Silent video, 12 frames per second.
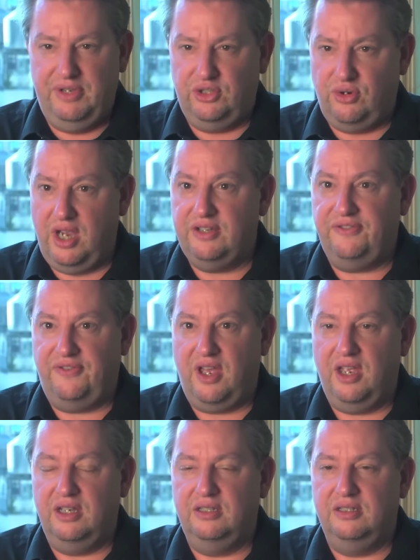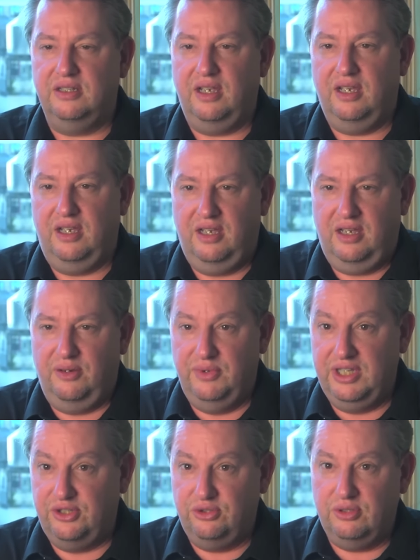been trying to find uh, a
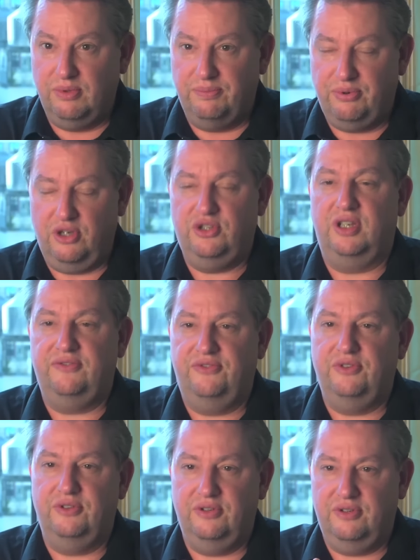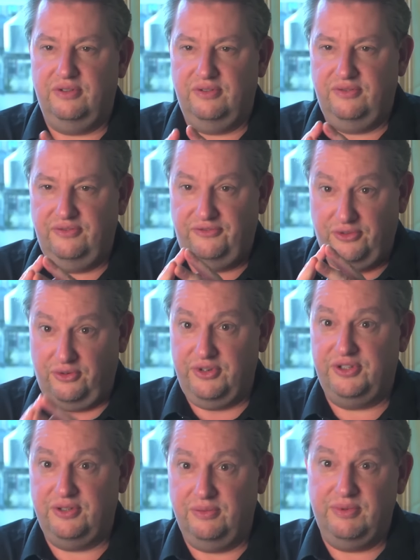really suitable project for, for
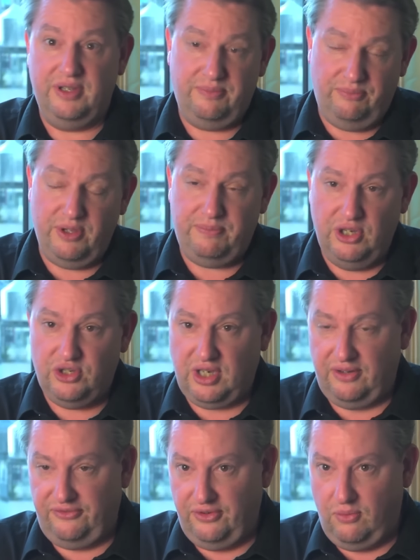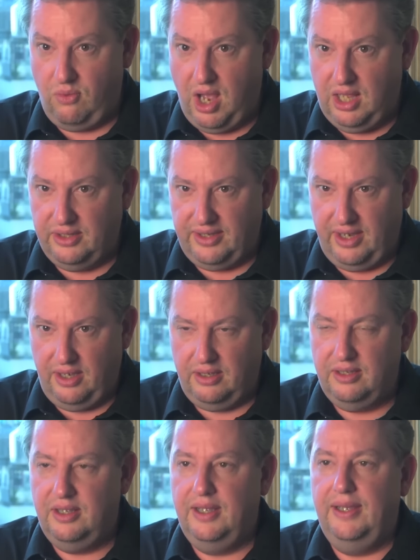Crystal with, with Pinchgut for a while
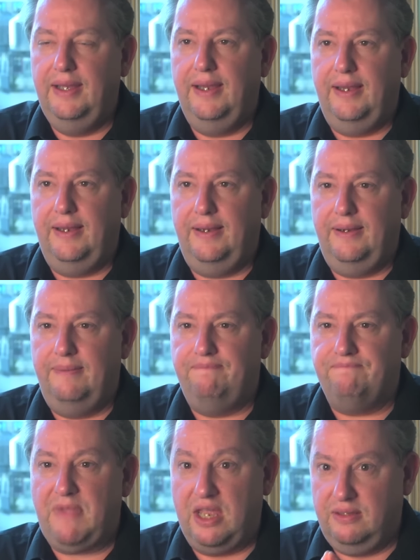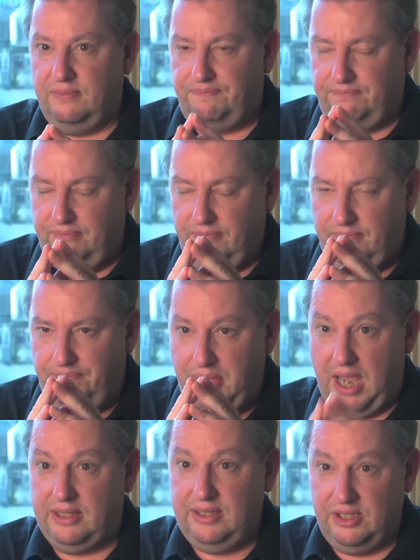now um, and
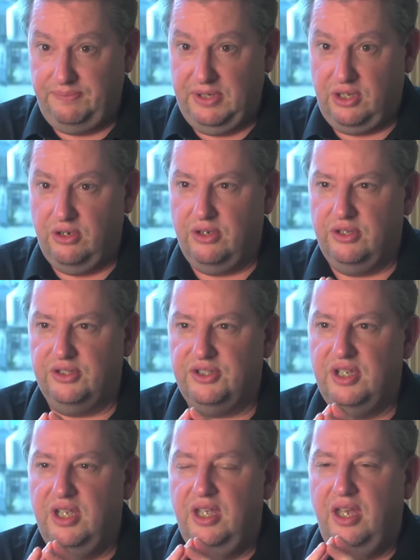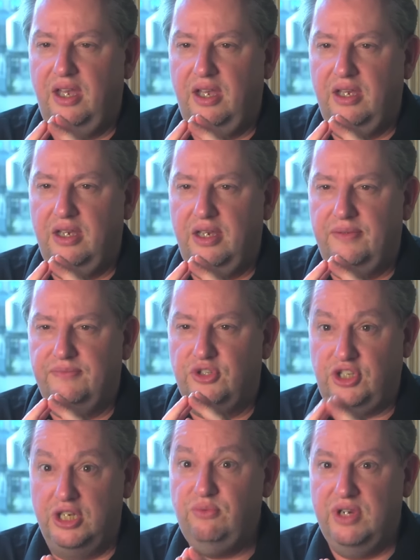partly it's because uh,
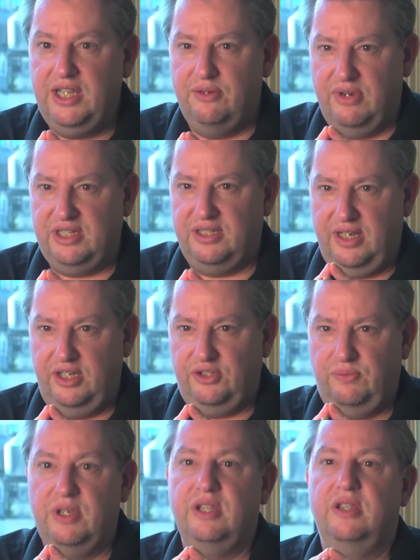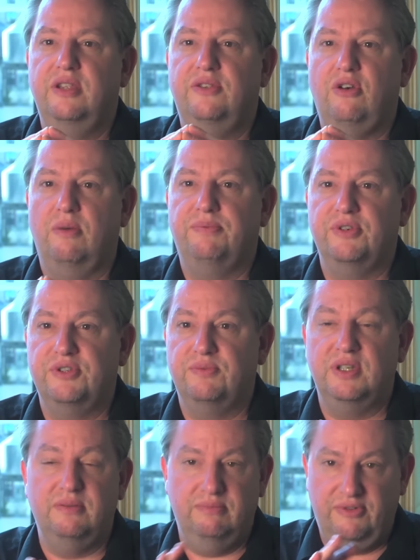she really resonates with operas
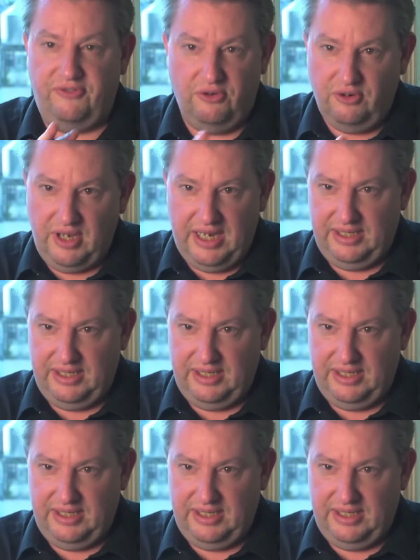written before